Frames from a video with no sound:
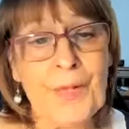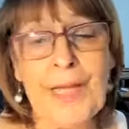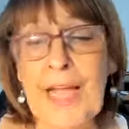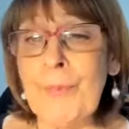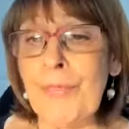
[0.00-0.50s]

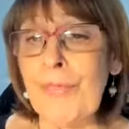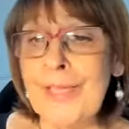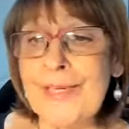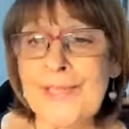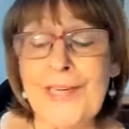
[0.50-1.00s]
how he
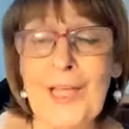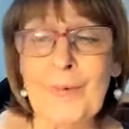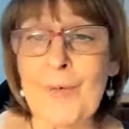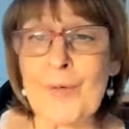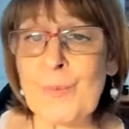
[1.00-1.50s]
thinks and how
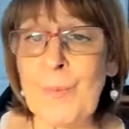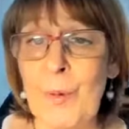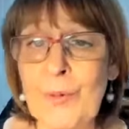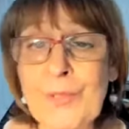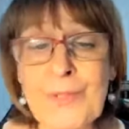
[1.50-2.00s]
he
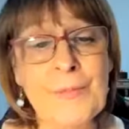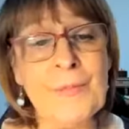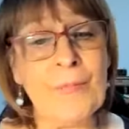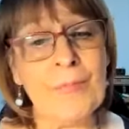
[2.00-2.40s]
responds,